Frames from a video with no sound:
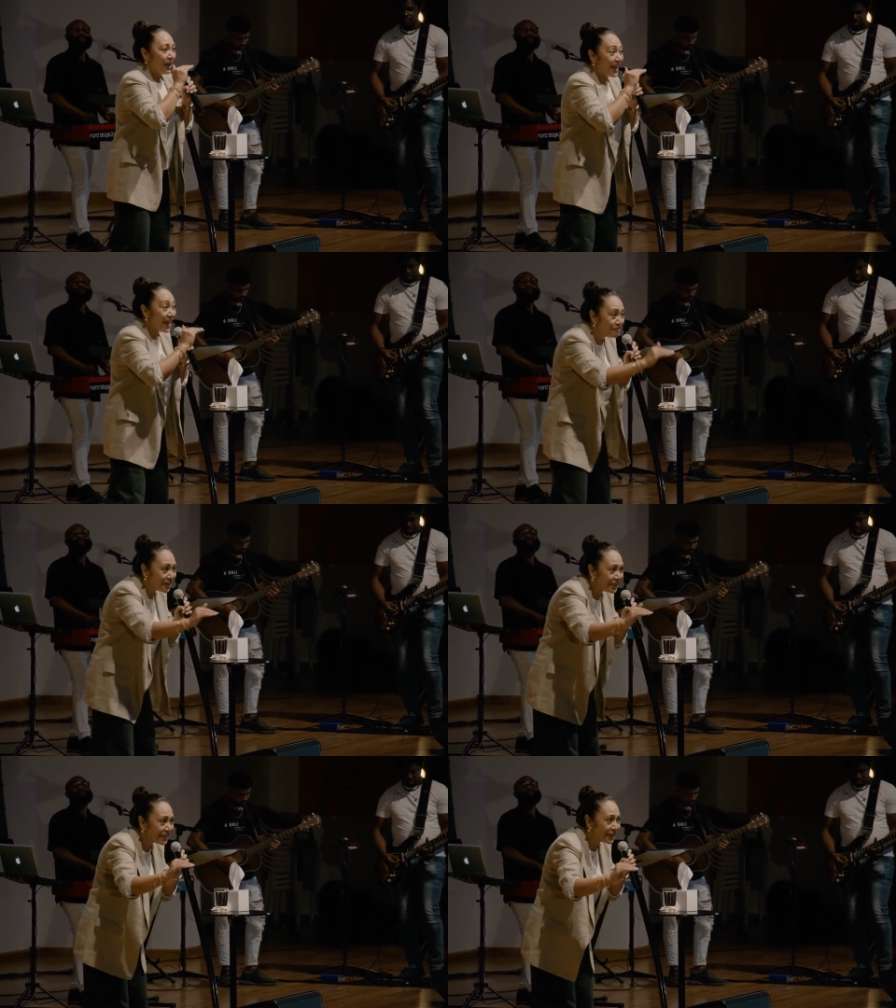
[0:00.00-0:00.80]

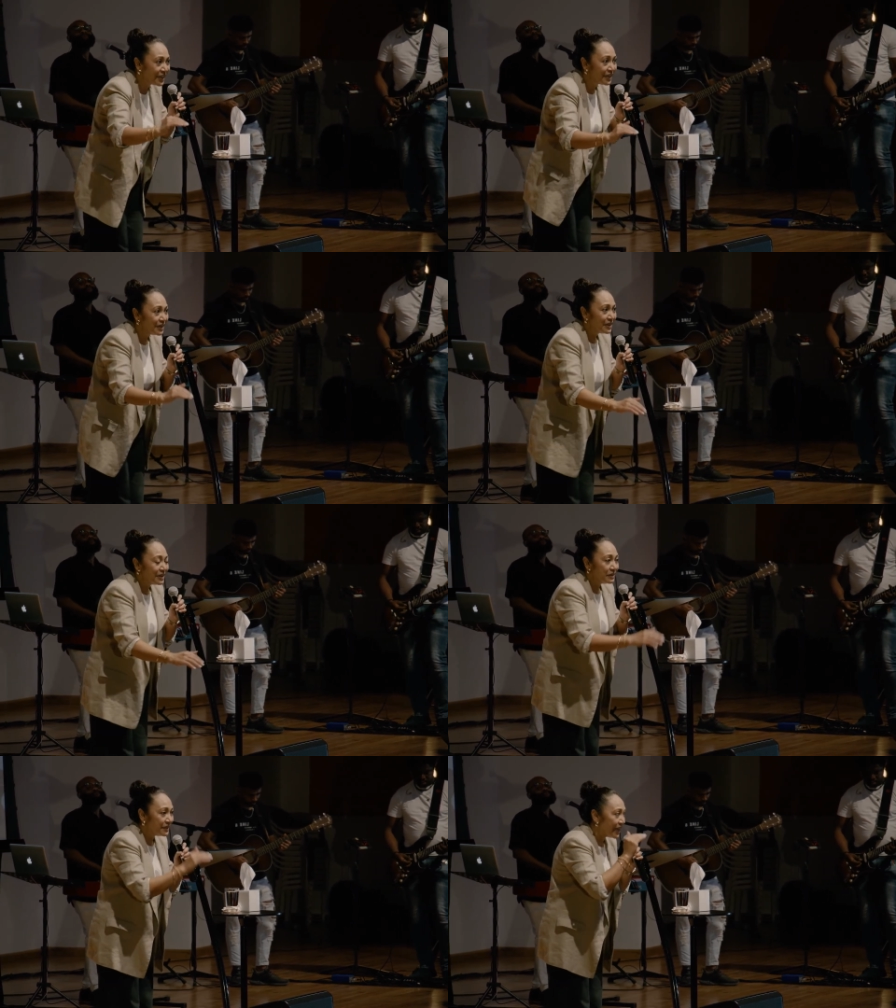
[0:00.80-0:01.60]
everything
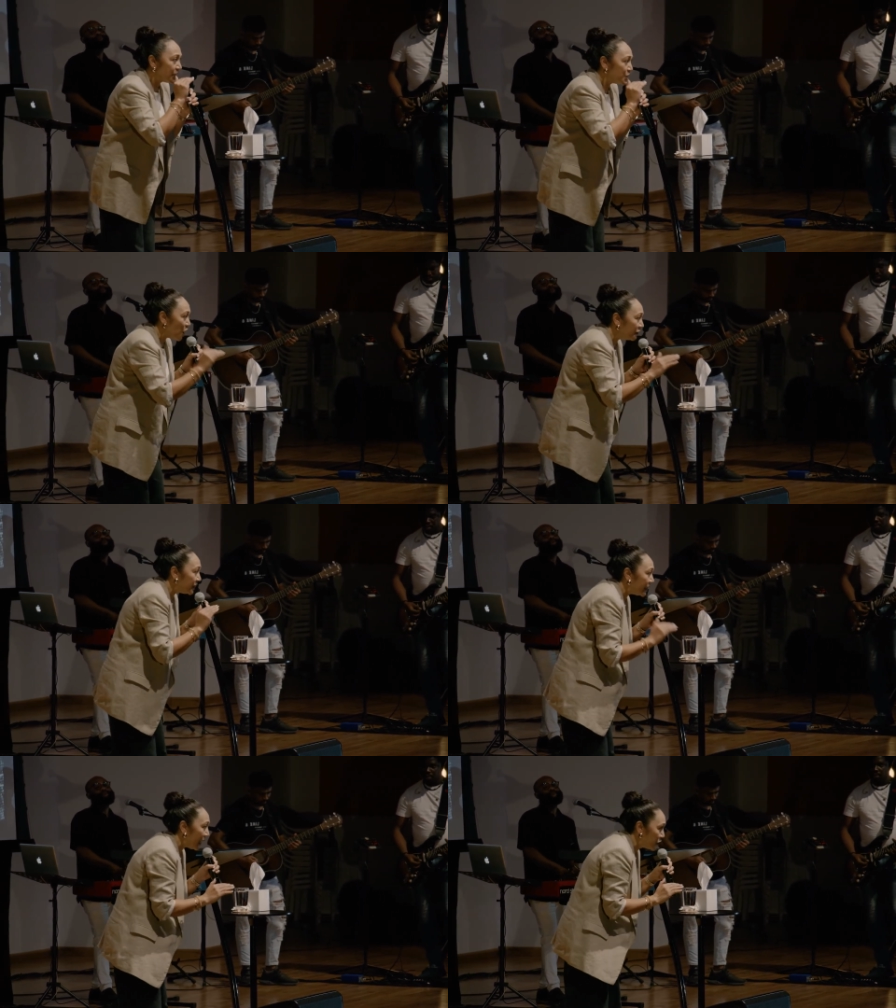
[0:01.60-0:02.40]
that is of
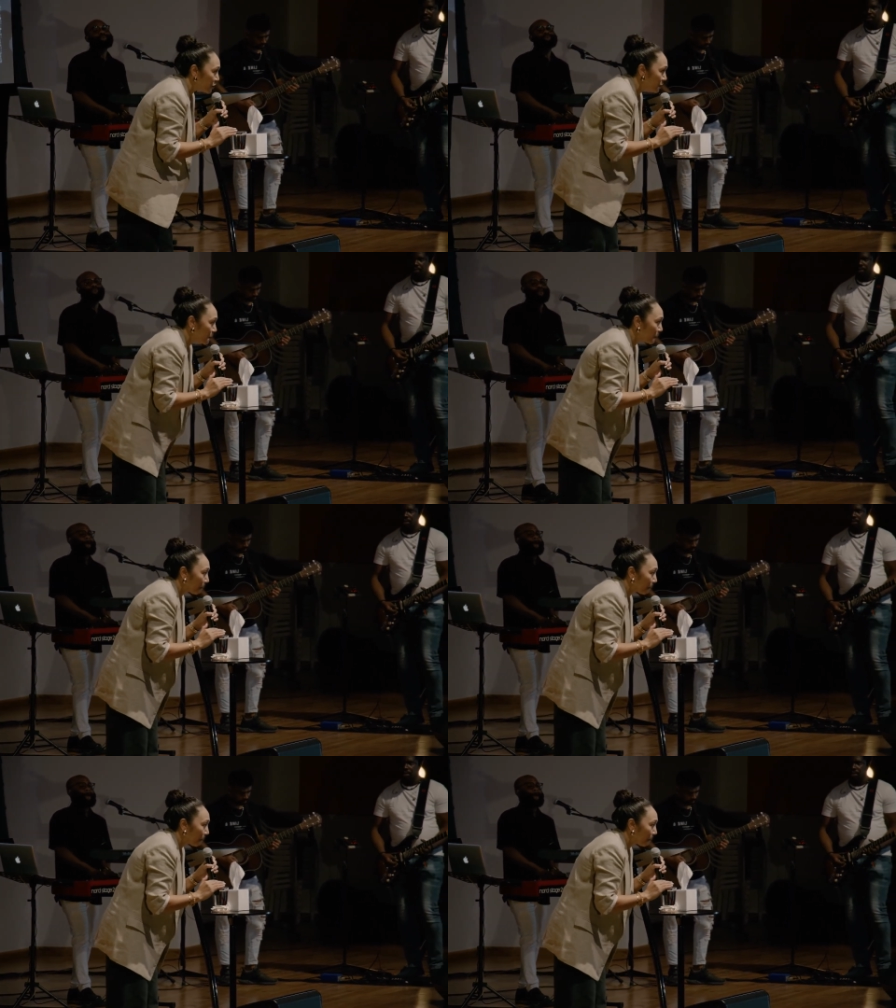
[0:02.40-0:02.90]
the natural.